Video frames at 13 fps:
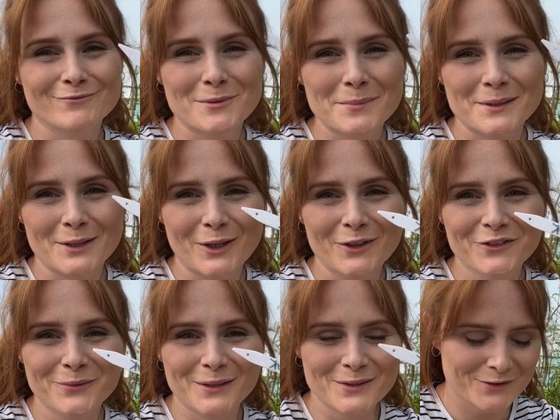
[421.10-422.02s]
rubbing
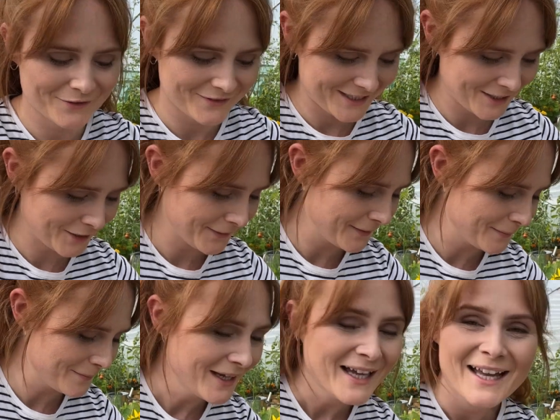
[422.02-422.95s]
off what's already on
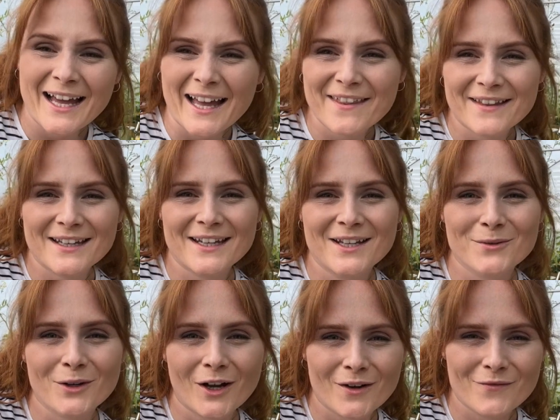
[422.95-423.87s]
them, and then
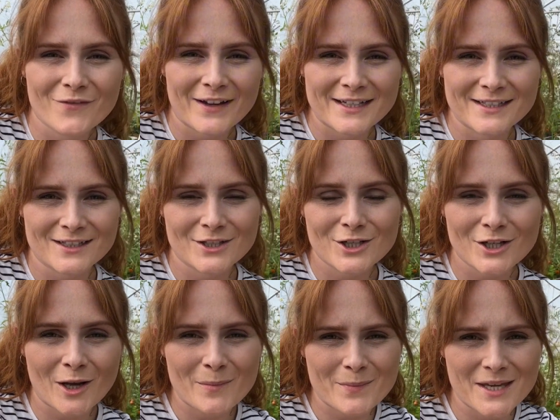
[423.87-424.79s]
who can't find a
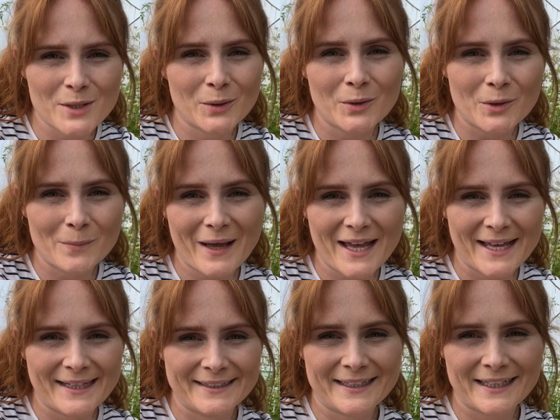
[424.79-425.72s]
Sharpie or
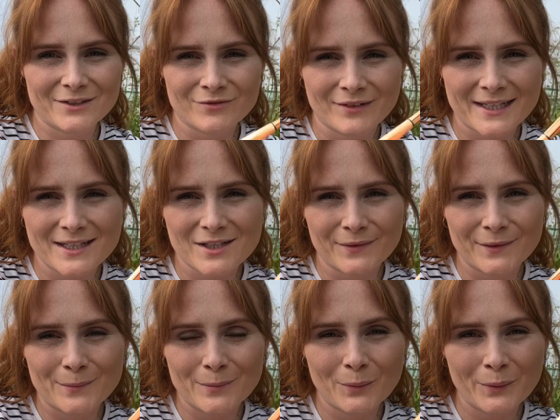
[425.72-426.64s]
pen and writes on
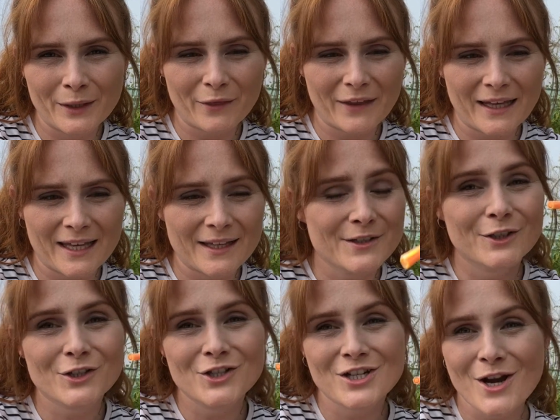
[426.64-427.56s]
them with a
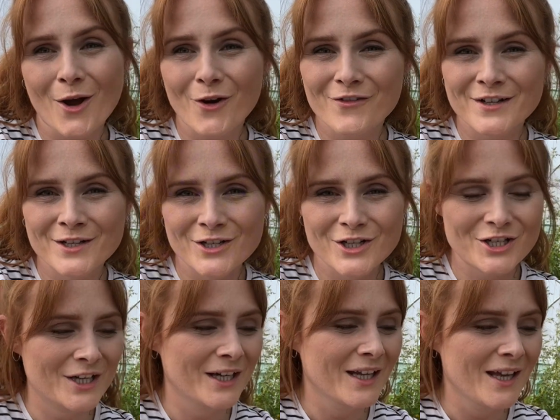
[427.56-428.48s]
dodgy
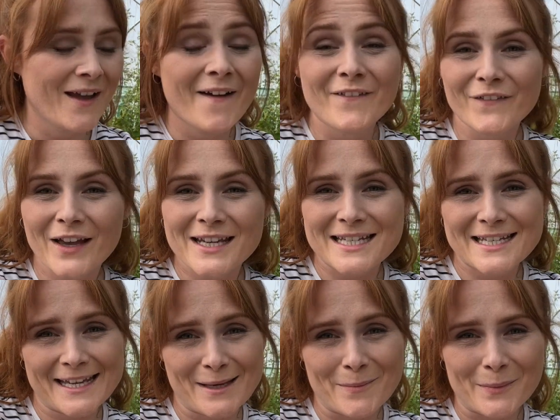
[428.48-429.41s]
orange fine
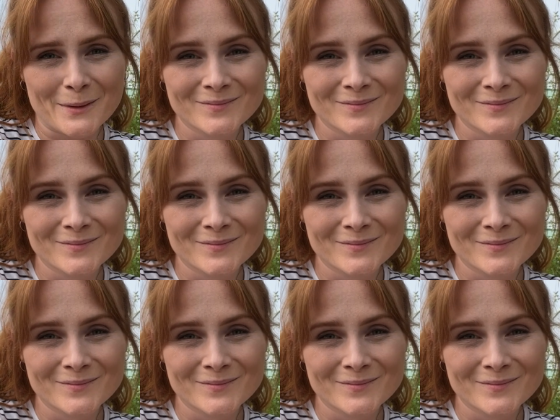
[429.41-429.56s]
tip.